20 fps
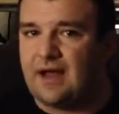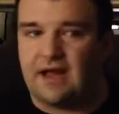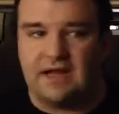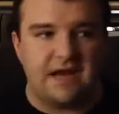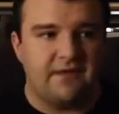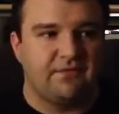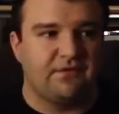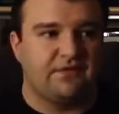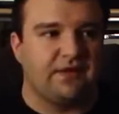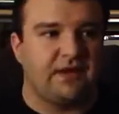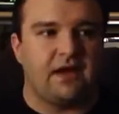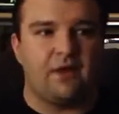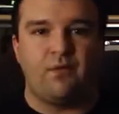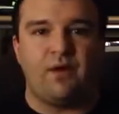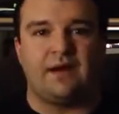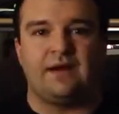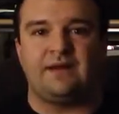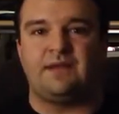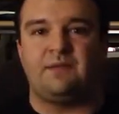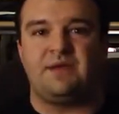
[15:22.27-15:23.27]
I never said I
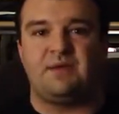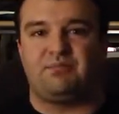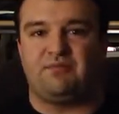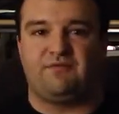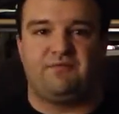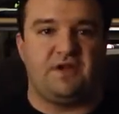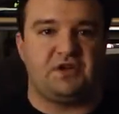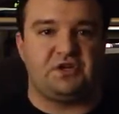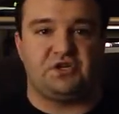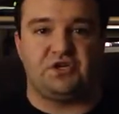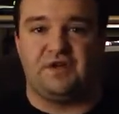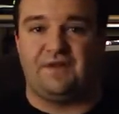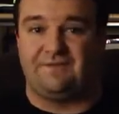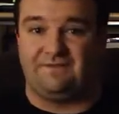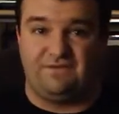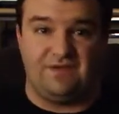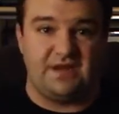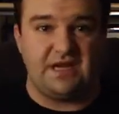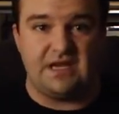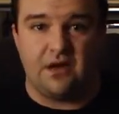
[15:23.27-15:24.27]
wanted to be a professional
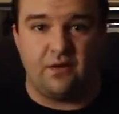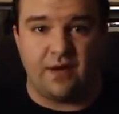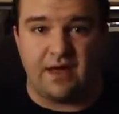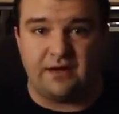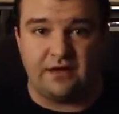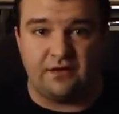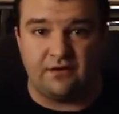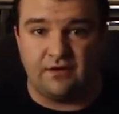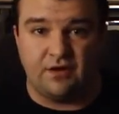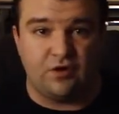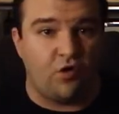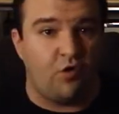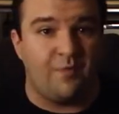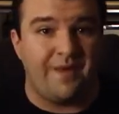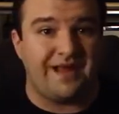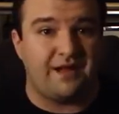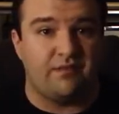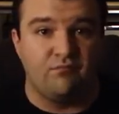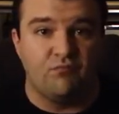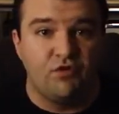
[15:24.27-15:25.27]
video editor and go
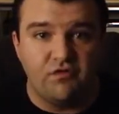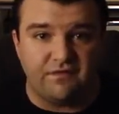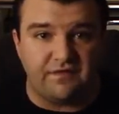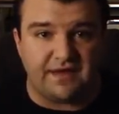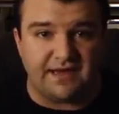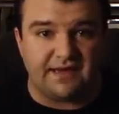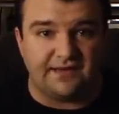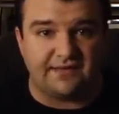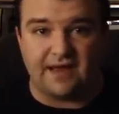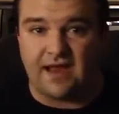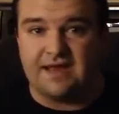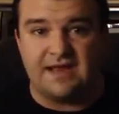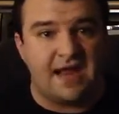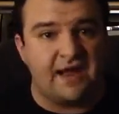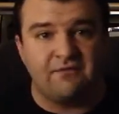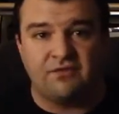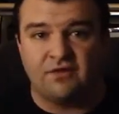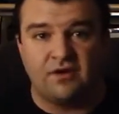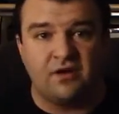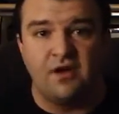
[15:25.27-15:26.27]
make movies. I
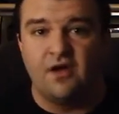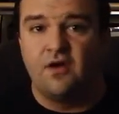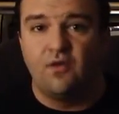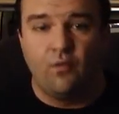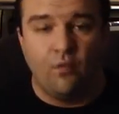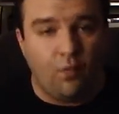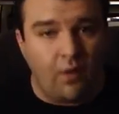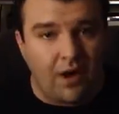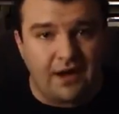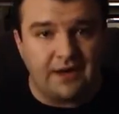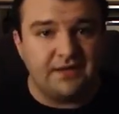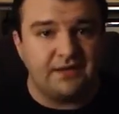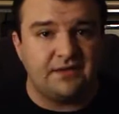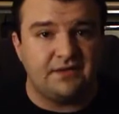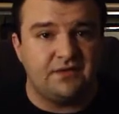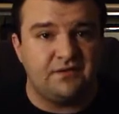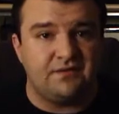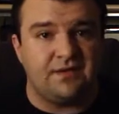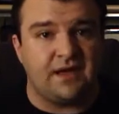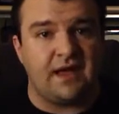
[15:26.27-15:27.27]
never wanted
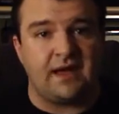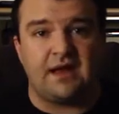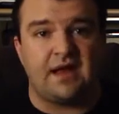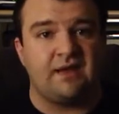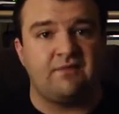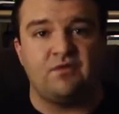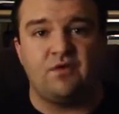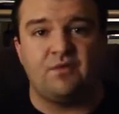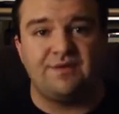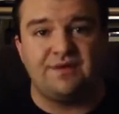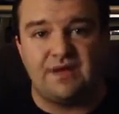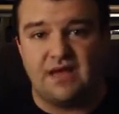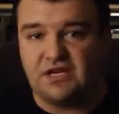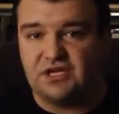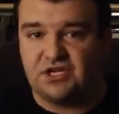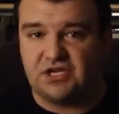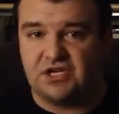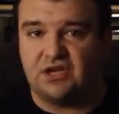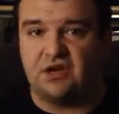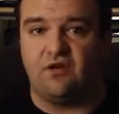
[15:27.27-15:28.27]
to do that, and I have no
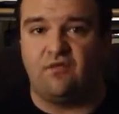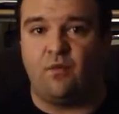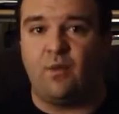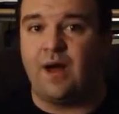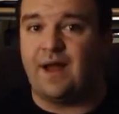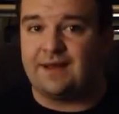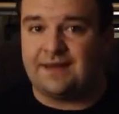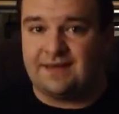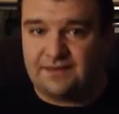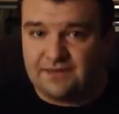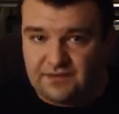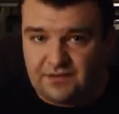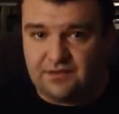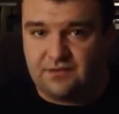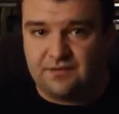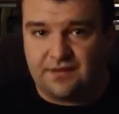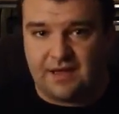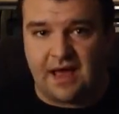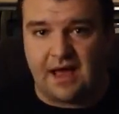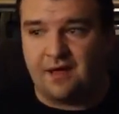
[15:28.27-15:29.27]
intention of wanting to
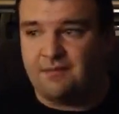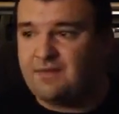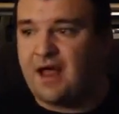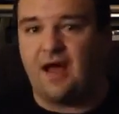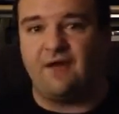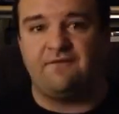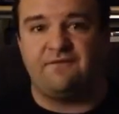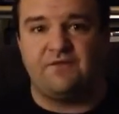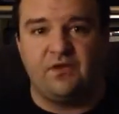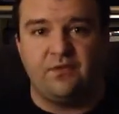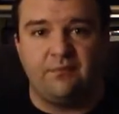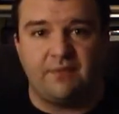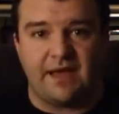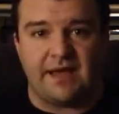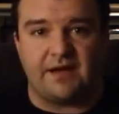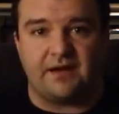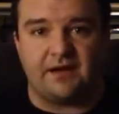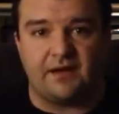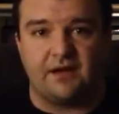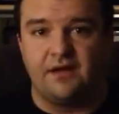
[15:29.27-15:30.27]
do that. I'm not a
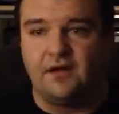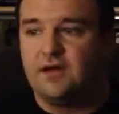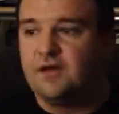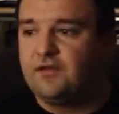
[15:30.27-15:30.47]
filmmaker.